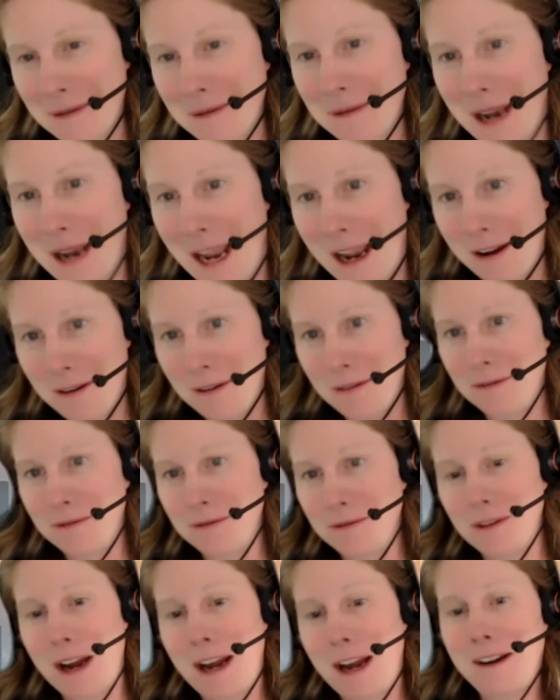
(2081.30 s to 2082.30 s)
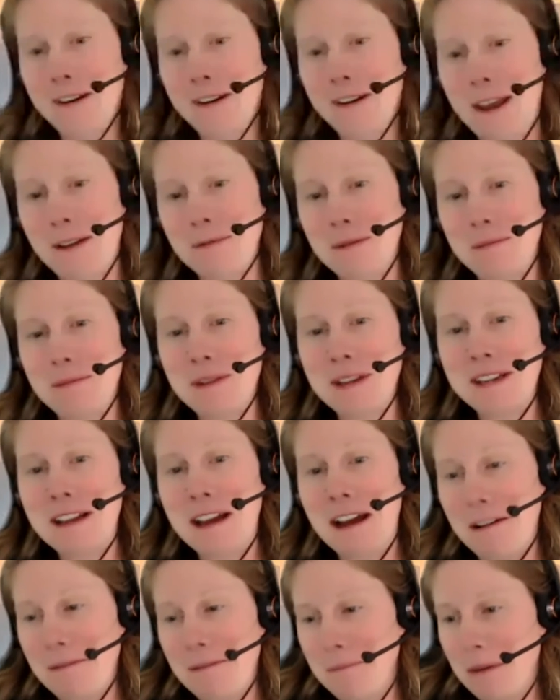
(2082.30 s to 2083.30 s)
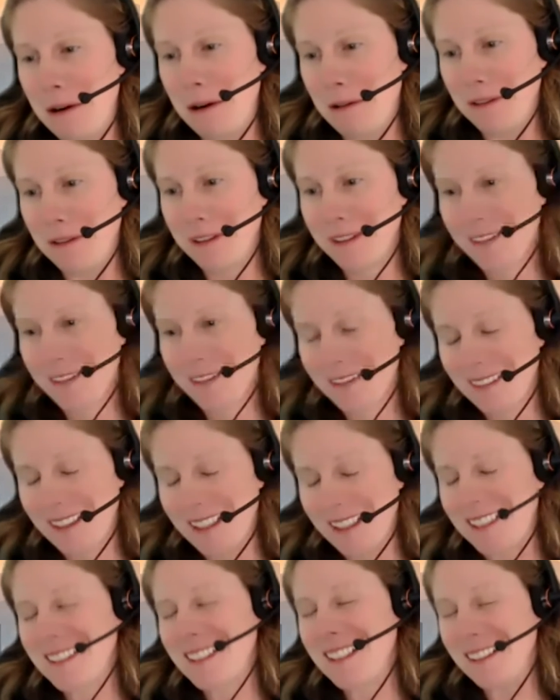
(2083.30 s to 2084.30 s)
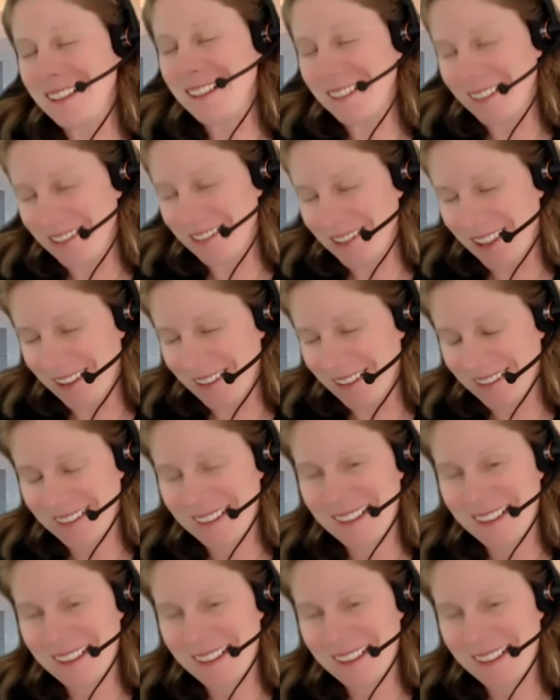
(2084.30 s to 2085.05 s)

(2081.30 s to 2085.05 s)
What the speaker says: how rare that would be to have both. Exceedingly rare.